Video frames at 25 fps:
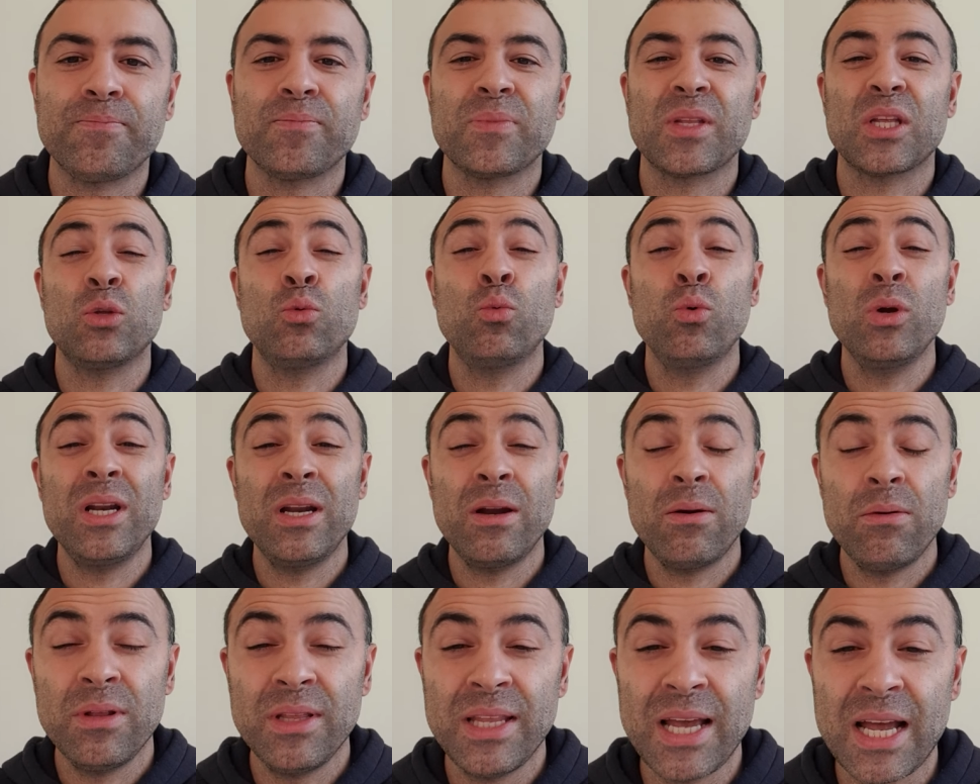The
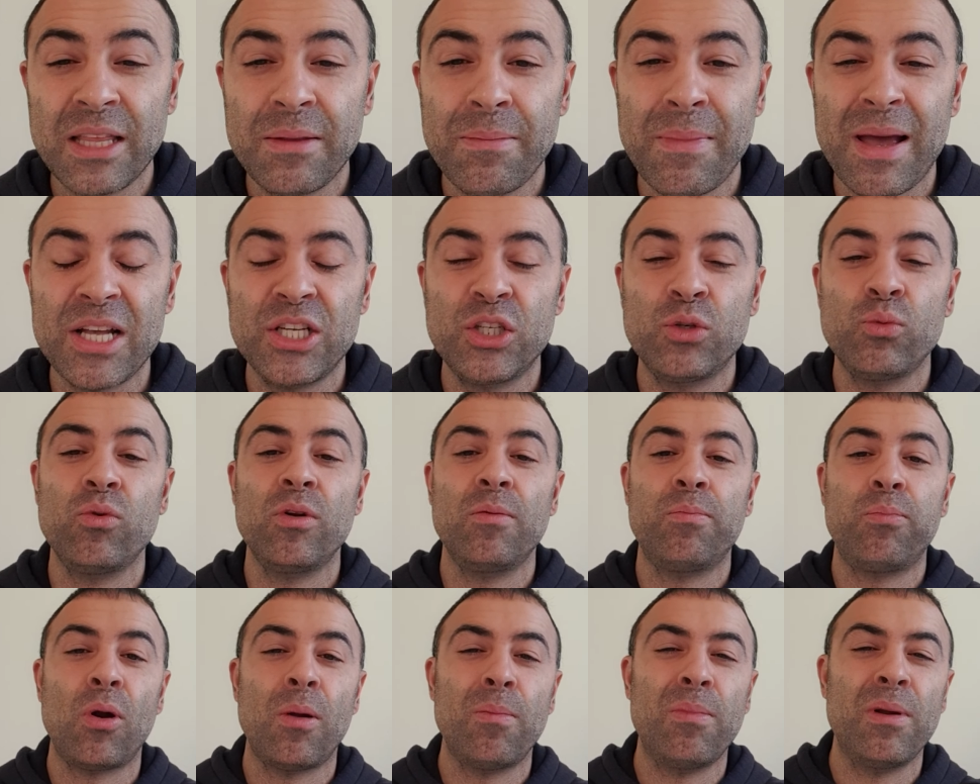winner in that match will
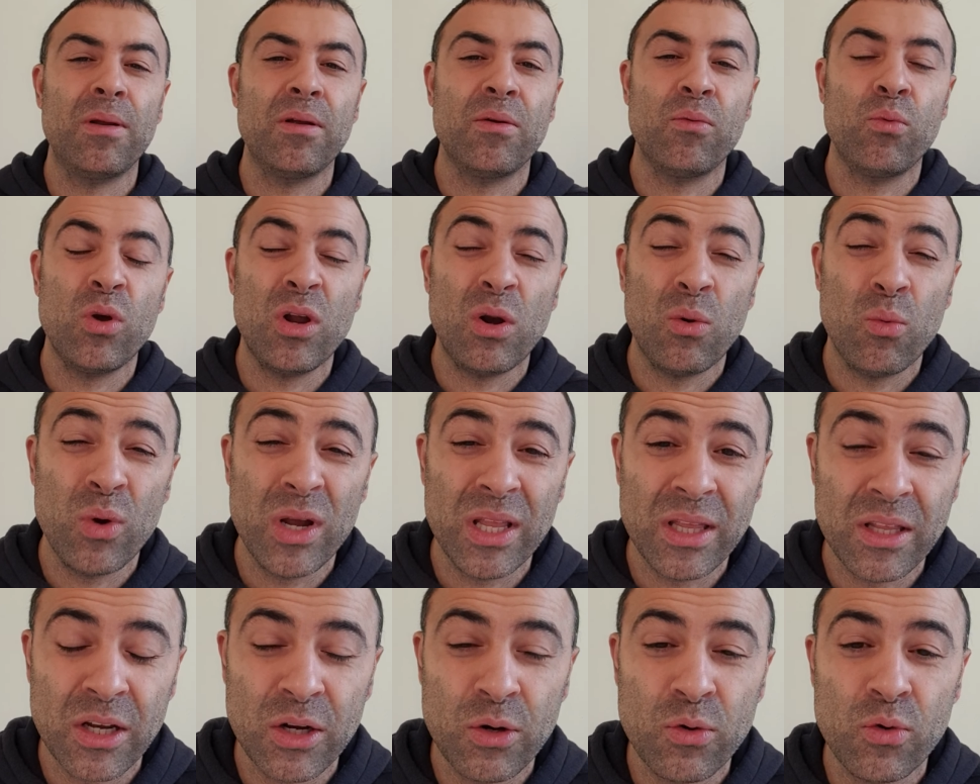
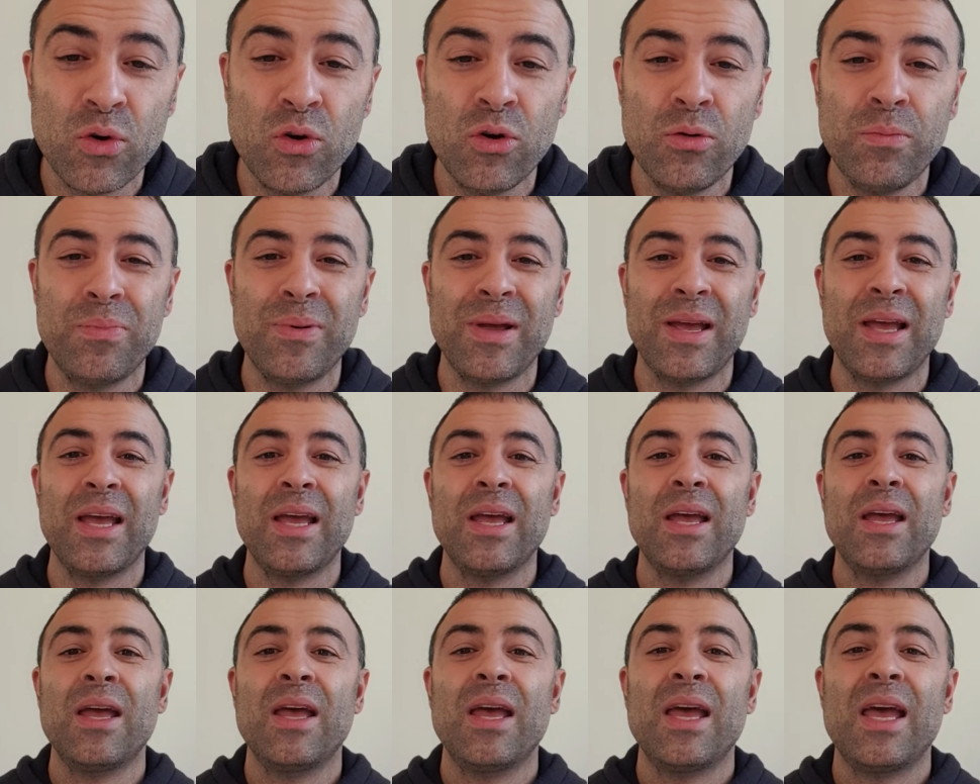win the group,
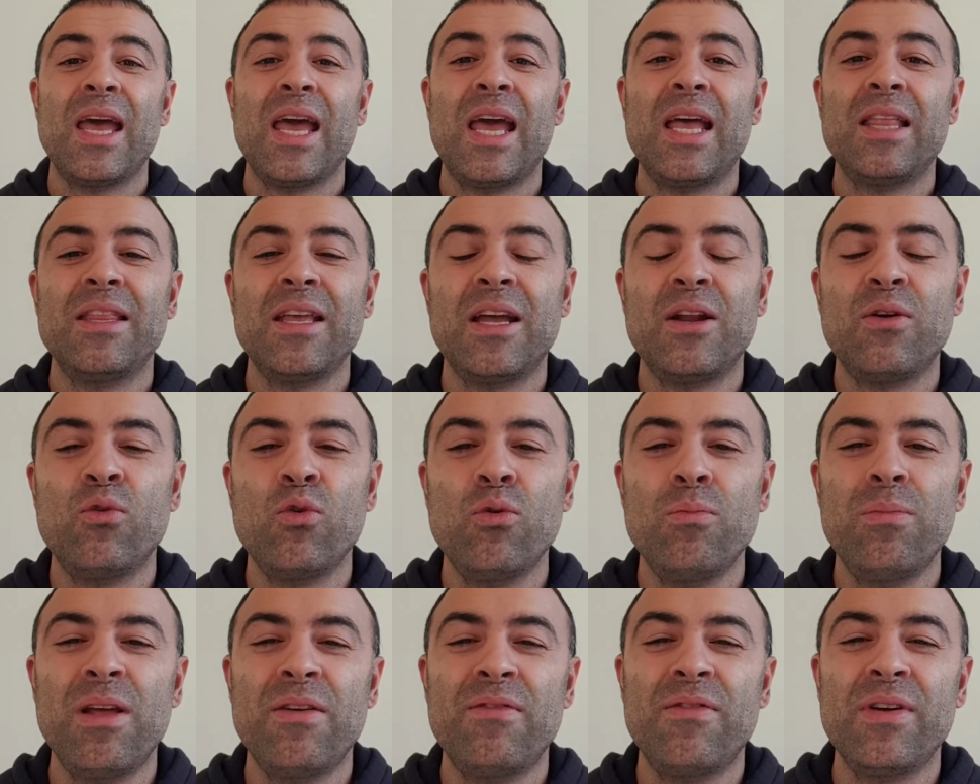and then
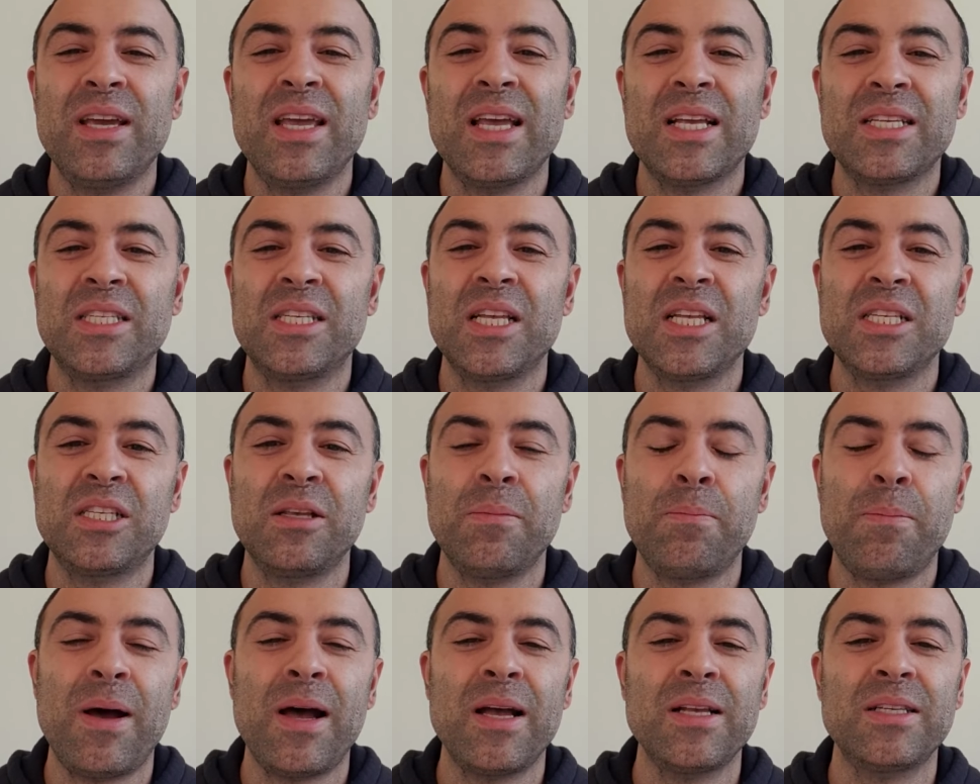Rublev against
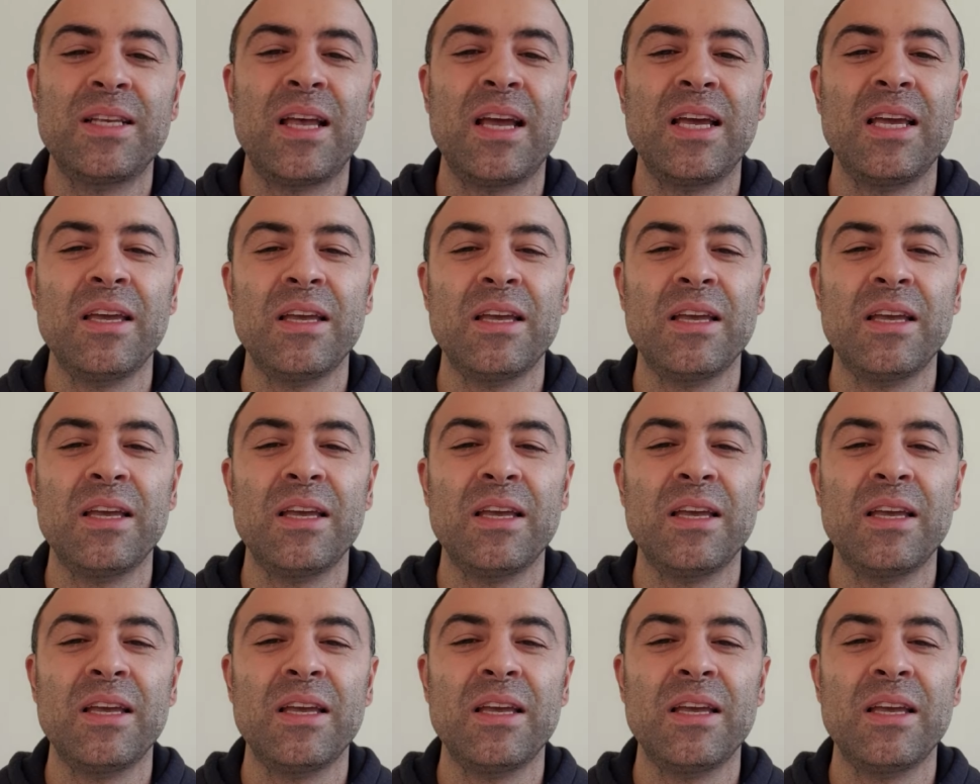Tsitsipas.